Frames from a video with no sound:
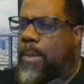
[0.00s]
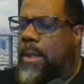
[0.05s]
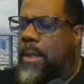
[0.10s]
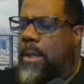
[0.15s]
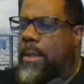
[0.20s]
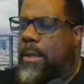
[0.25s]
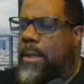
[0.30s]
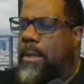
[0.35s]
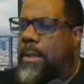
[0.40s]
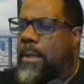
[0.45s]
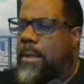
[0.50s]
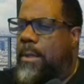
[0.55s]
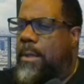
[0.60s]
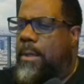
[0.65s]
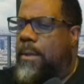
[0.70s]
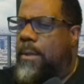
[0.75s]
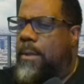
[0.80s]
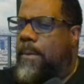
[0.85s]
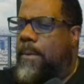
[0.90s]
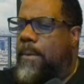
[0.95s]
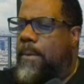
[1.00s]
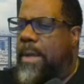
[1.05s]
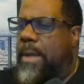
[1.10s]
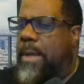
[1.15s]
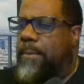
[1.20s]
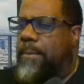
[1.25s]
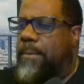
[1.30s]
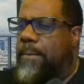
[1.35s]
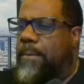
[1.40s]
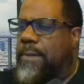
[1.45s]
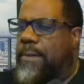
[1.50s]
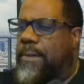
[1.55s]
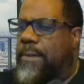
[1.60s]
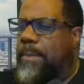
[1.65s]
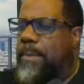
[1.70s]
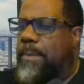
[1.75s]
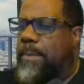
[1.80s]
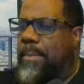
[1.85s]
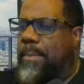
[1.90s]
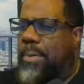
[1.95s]
Uh, Myra's up
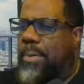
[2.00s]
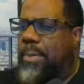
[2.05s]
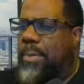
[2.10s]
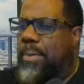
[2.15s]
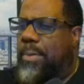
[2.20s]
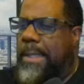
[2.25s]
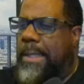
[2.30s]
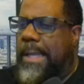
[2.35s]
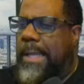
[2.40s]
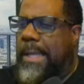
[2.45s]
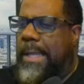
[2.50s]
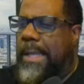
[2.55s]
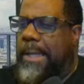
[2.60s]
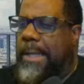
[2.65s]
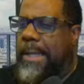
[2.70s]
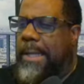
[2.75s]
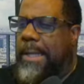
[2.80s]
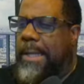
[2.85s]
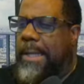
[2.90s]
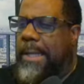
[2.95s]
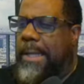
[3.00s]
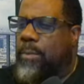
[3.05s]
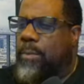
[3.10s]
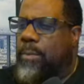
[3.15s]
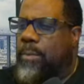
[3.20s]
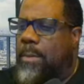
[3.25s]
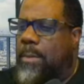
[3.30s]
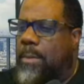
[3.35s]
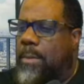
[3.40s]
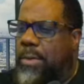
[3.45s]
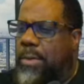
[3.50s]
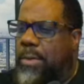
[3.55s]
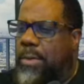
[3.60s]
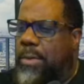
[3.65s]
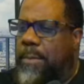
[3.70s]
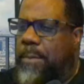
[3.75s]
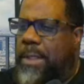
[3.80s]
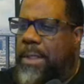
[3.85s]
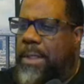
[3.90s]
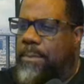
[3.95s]
nine point nine. Book
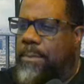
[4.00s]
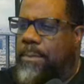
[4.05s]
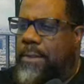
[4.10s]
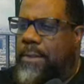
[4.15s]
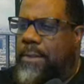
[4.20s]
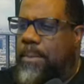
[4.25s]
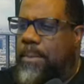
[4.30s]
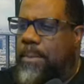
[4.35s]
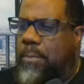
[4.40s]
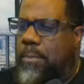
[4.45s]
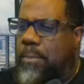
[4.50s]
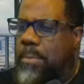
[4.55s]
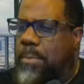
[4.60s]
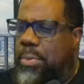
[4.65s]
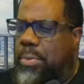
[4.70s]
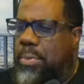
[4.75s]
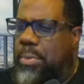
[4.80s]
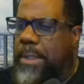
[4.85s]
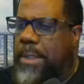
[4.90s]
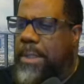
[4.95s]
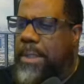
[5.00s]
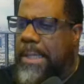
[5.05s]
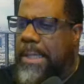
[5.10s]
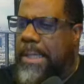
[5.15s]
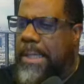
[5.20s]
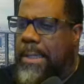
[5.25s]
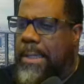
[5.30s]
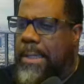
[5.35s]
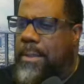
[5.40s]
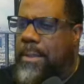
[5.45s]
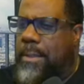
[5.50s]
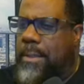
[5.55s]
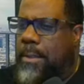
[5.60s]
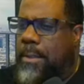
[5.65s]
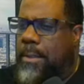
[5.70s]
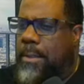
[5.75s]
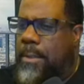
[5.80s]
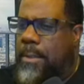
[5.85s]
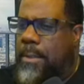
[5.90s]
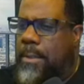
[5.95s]
of Memes is up one point nine.
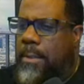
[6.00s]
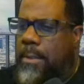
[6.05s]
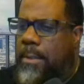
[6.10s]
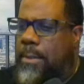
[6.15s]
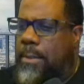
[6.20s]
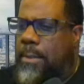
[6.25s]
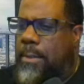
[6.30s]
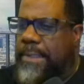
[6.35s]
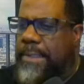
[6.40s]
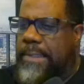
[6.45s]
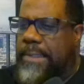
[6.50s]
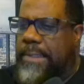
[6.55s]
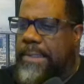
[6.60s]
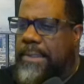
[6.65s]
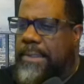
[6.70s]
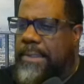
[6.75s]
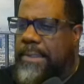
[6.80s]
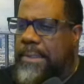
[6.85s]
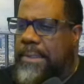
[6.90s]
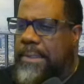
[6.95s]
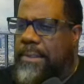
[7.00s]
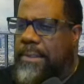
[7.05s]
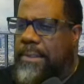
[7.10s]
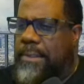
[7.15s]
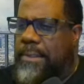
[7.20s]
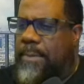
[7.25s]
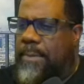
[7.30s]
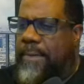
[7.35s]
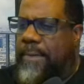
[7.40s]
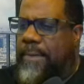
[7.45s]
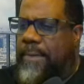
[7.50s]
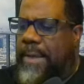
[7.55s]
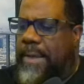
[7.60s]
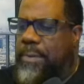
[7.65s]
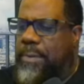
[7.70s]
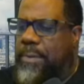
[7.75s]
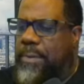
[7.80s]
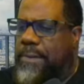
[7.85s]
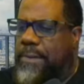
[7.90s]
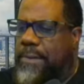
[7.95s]
Oasis is up
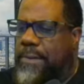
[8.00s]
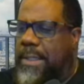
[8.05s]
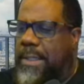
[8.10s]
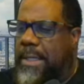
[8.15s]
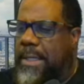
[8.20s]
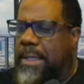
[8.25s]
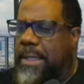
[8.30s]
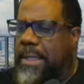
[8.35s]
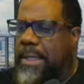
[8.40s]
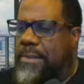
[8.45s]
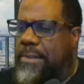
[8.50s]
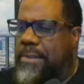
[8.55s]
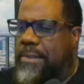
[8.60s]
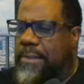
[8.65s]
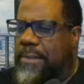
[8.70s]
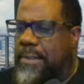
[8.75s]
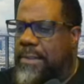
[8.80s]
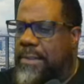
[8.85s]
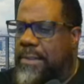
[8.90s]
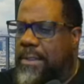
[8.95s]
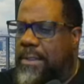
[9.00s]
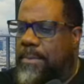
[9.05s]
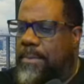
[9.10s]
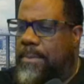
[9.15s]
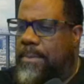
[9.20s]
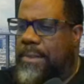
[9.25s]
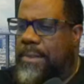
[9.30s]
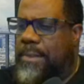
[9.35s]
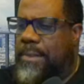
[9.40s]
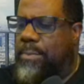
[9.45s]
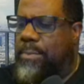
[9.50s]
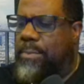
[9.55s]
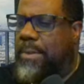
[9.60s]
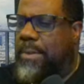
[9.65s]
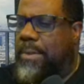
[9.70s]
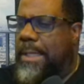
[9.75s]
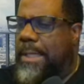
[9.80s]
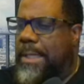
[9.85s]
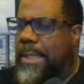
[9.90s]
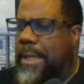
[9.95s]
five percent. Ingest is up six
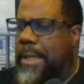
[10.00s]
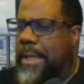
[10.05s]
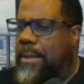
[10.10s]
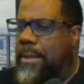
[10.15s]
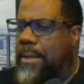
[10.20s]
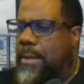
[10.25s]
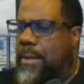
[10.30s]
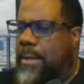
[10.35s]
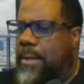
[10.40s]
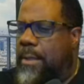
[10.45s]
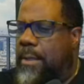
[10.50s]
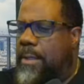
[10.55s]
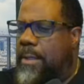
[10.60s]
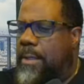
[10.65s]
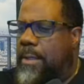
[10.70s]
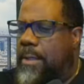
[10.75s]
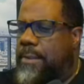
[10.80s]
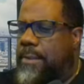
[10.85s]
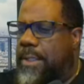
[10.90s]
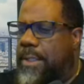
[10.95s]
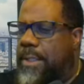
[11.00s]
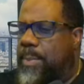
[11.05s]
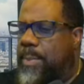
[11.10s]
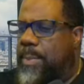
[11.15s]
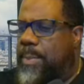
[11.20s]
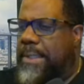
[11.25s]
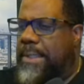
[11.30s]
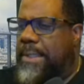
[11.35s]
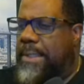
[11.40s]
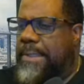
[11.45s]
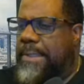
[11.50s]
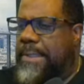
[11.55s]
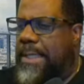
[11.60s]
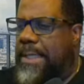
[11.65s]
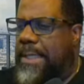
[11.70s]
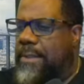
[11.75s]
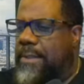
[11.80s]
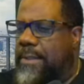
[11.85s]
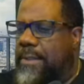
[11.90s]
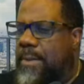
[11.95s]
point nine. Z B
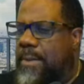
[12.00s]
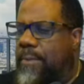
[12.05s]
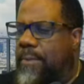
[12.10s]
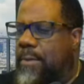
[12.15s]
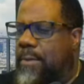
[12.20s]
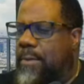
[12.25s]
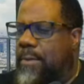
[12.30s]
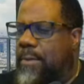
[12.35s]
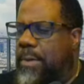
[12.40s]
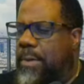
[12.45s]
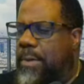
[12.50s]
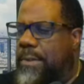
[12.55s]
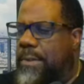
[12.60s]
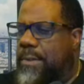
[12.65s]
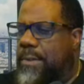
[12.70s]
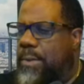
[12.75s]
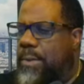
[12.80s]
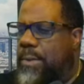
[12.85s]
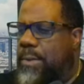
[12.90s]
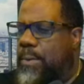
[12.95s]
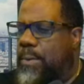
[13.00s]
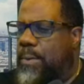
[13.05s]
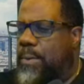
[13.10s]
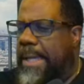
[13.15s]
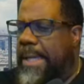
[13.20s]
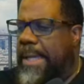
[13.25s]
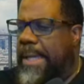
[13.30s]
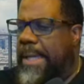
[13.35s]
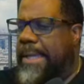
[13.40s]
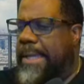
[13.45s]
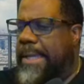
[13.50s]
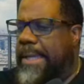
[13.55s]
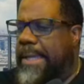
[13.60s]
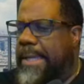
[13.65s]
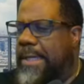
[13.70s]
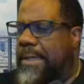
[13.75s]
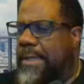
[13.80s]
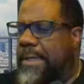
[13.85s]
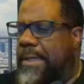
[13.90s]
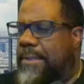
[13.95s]
C N's up four point two. A I
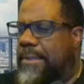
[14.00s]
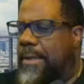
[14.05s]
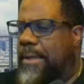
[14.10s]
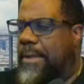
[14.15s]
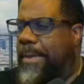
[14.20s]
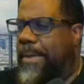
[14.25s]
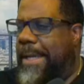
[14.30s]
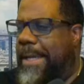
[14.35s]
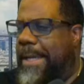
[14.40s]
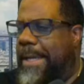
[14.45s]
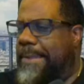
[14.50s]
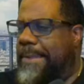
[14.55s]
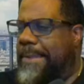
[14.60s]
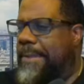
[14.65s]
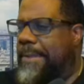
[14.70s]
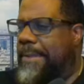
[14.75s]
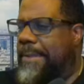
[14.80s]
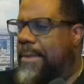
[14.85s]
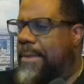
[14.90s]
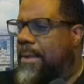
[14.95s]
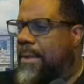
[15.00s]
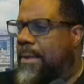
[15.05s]
Tech is up eight.